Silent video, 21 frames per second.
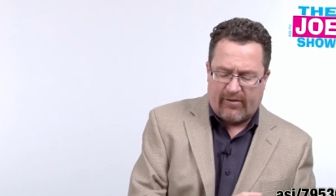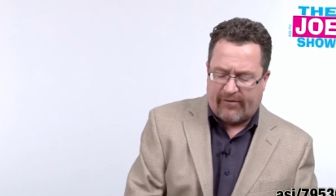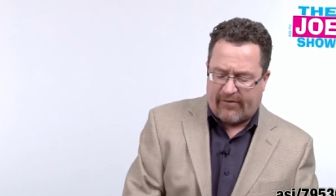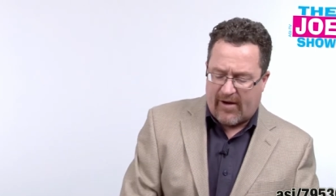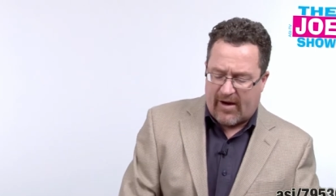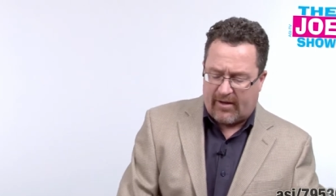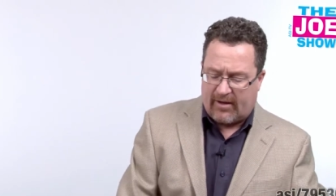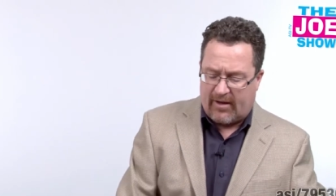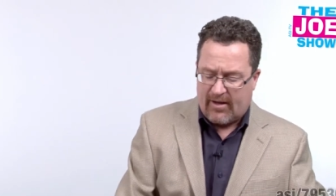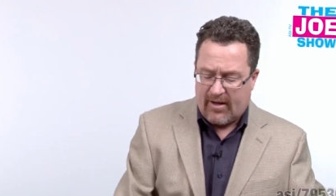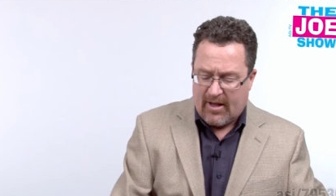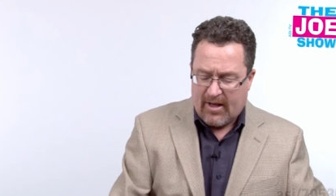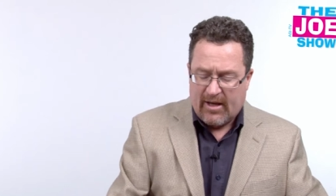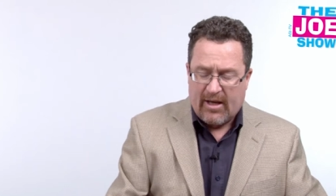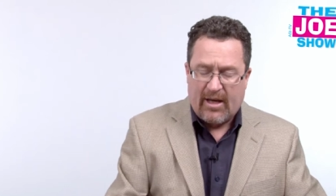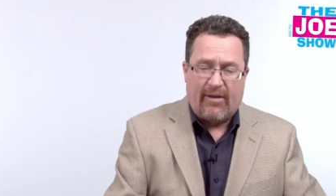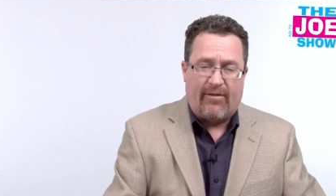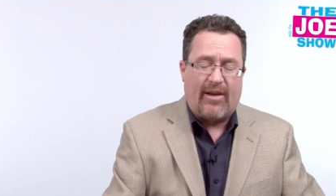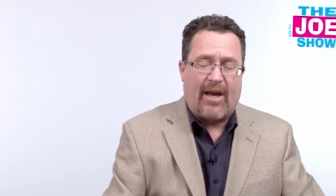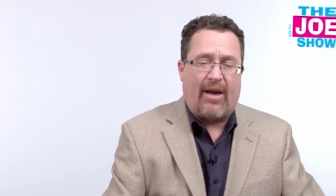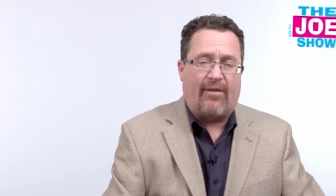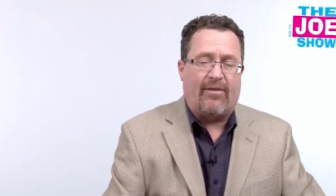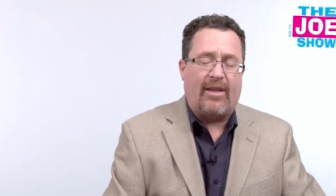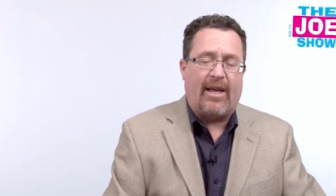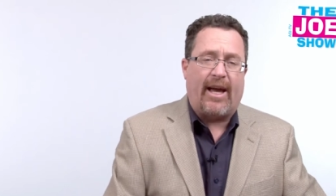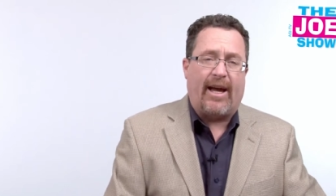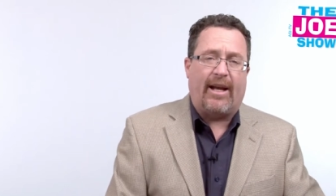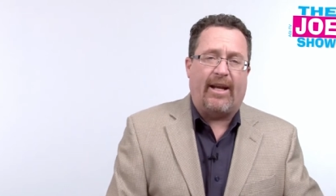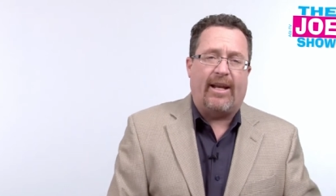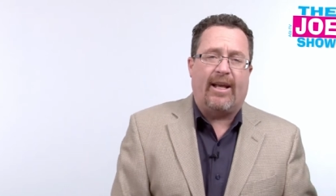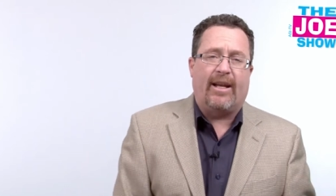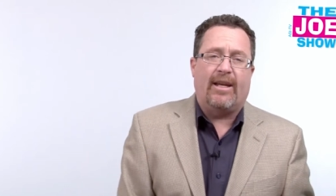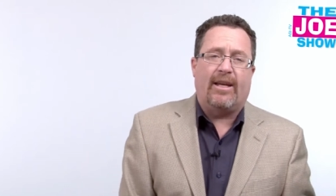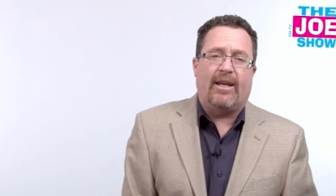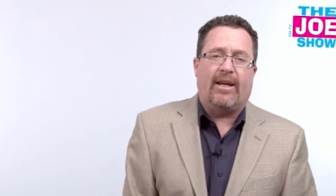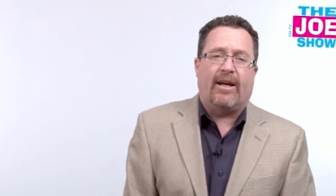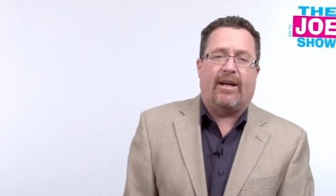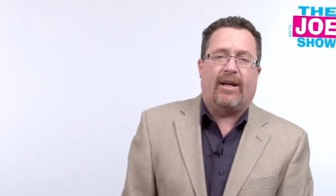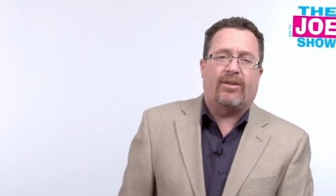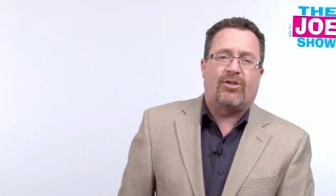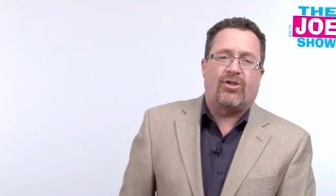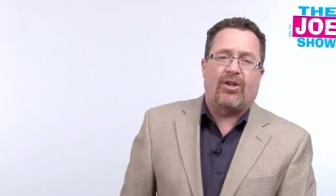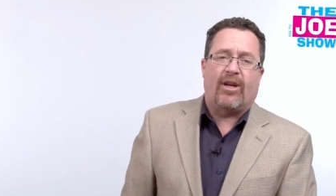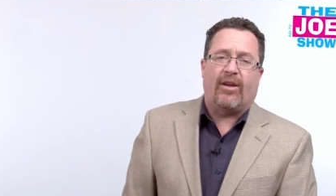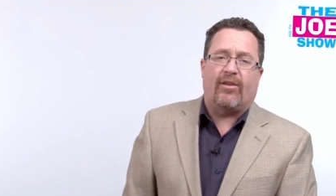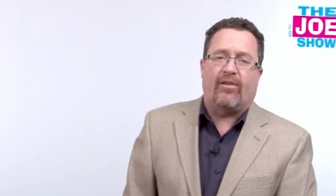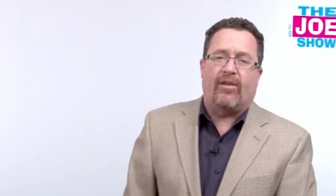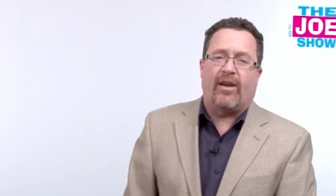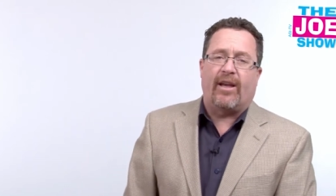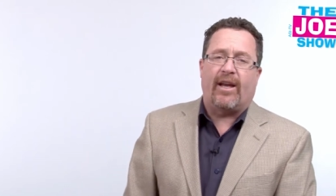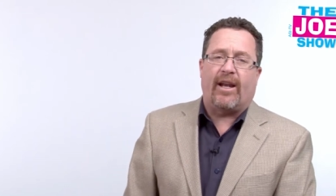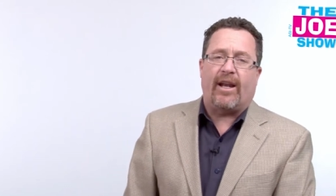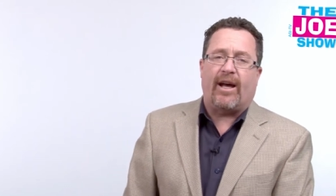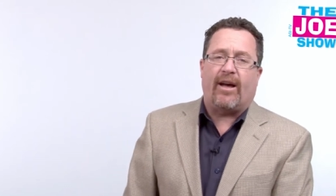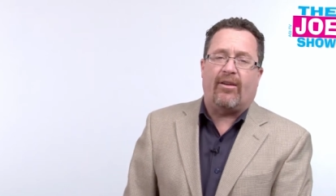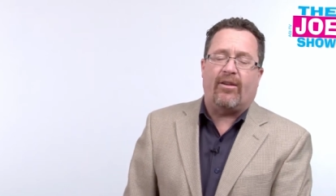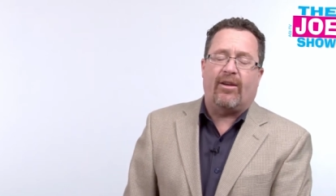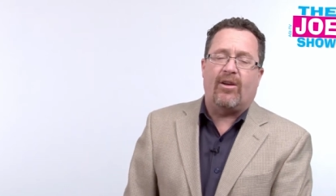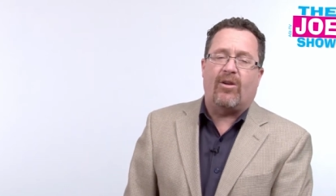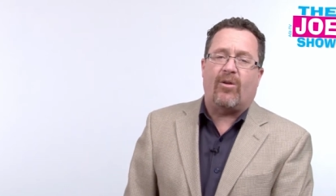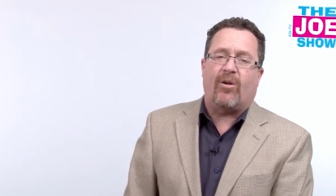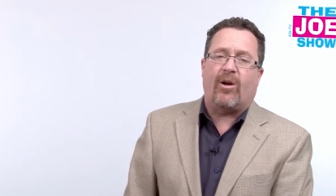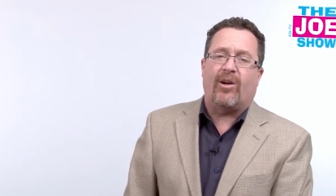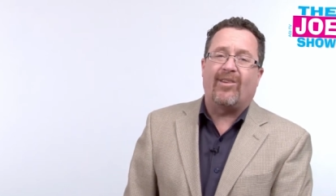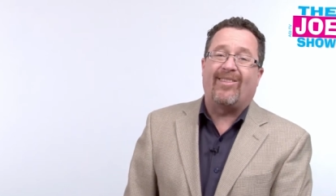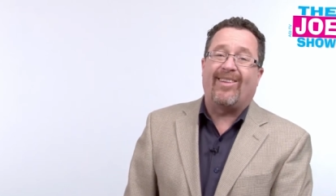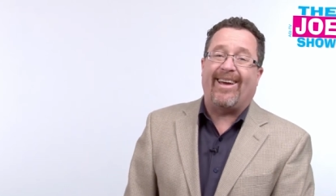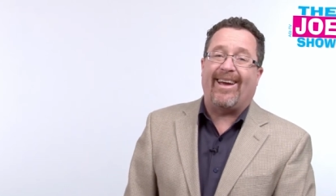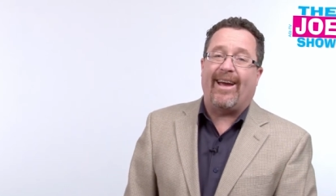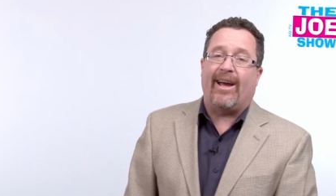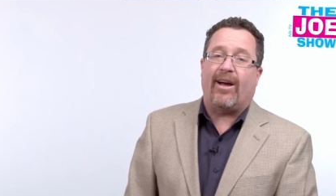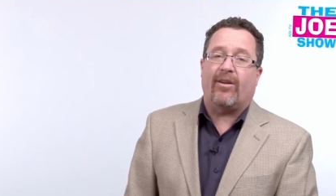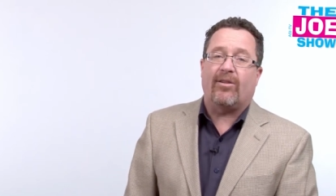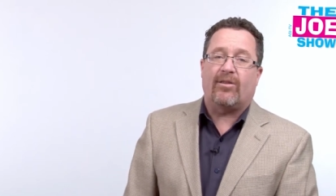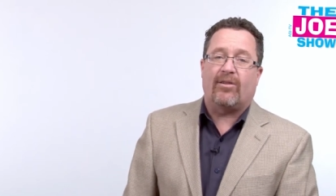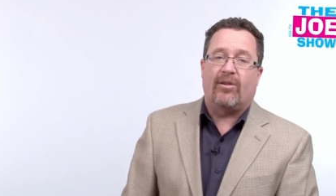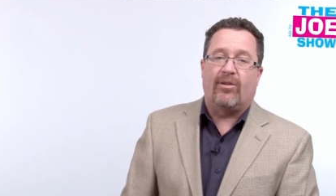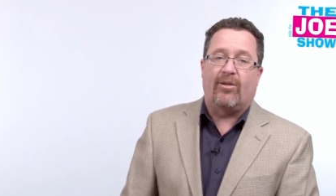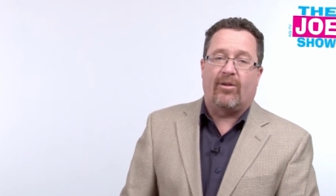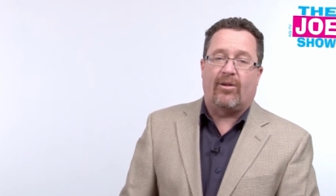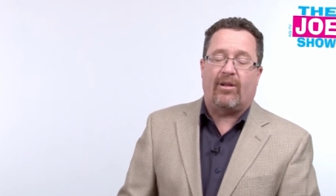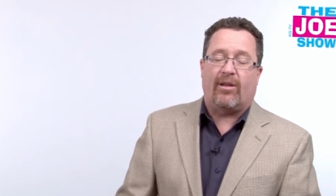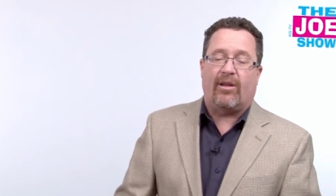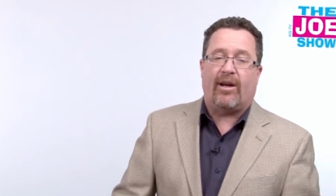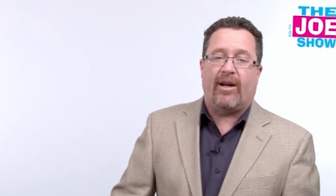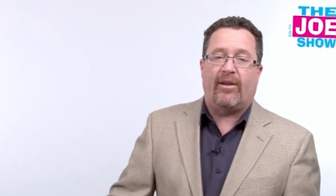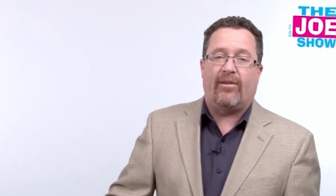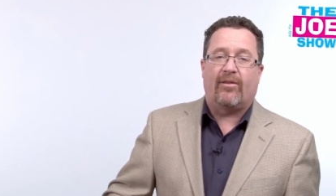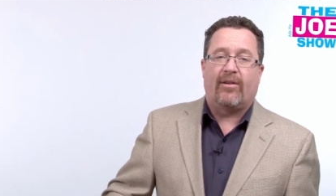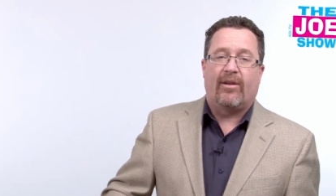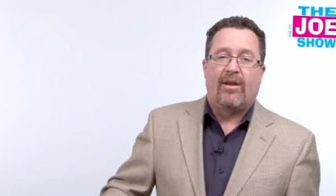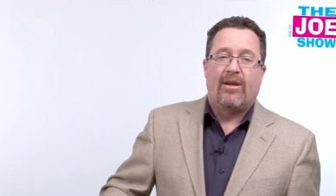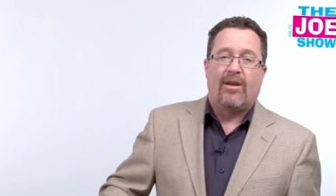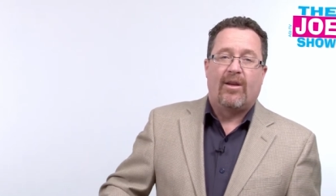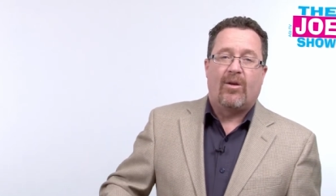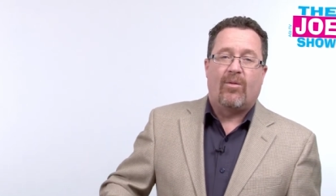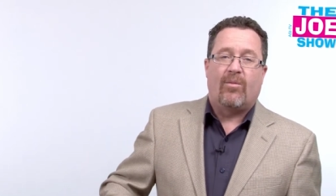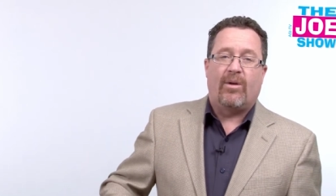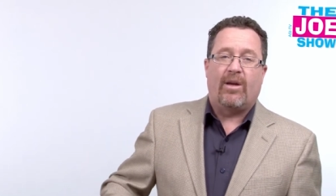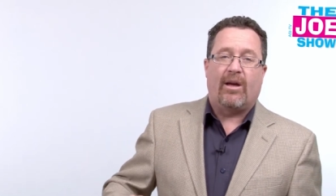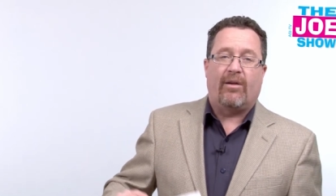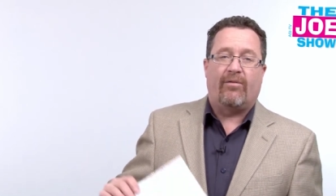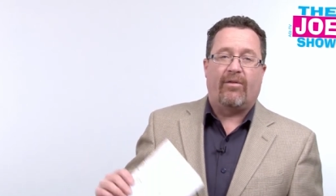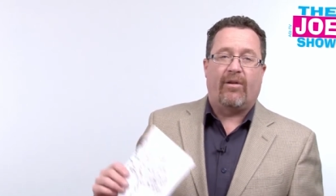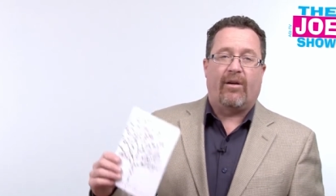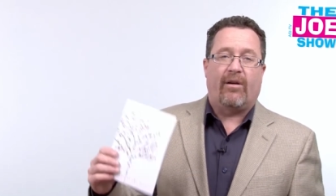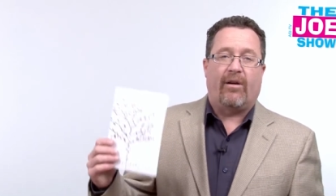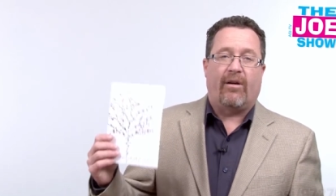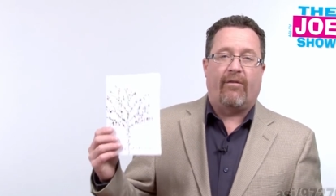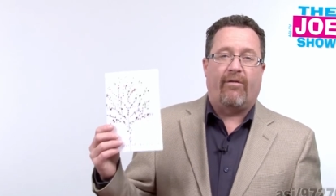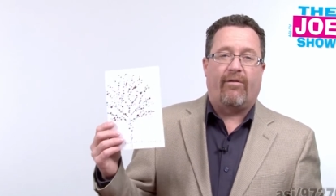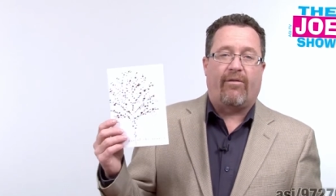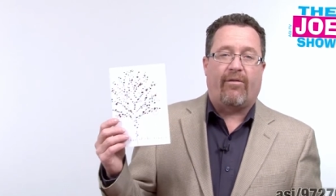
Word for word: And finally, if you haven't had any uh, chance to get holiday cards out to your clients, we have a